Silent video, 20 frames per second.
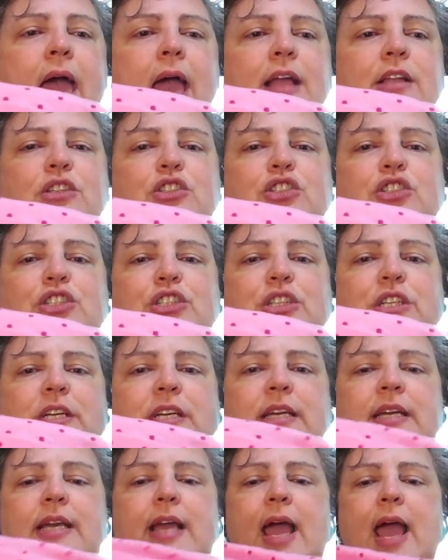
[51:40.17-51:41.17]
And
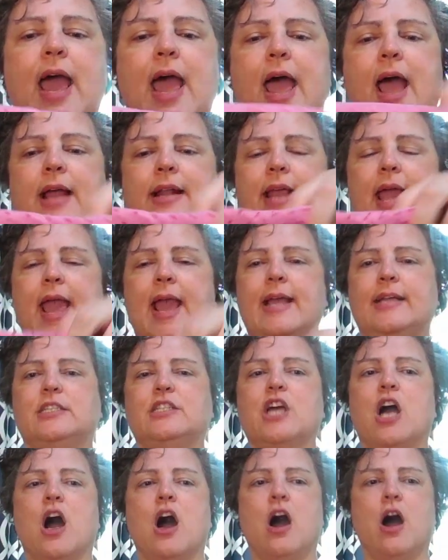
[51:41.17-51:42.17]
she had a
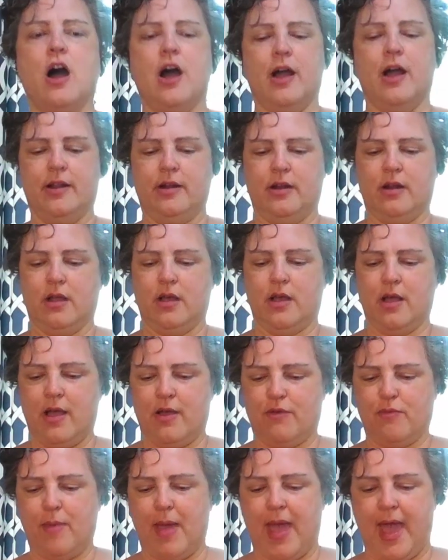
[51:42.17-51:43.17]
ton
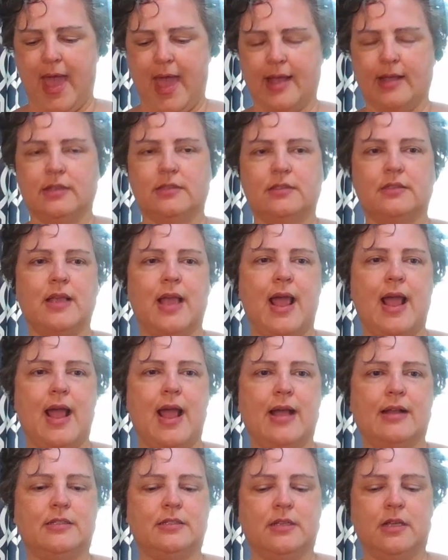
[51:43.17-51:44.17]
of bags
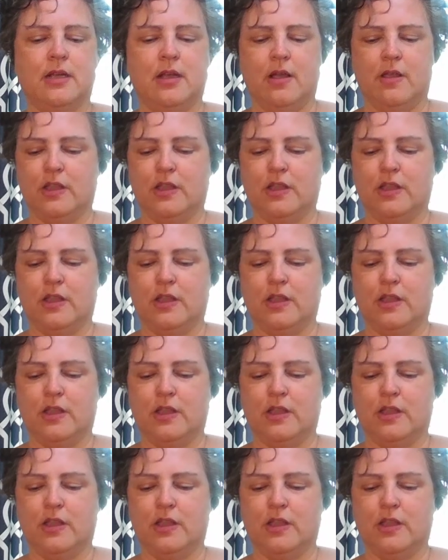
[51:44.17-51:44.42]
at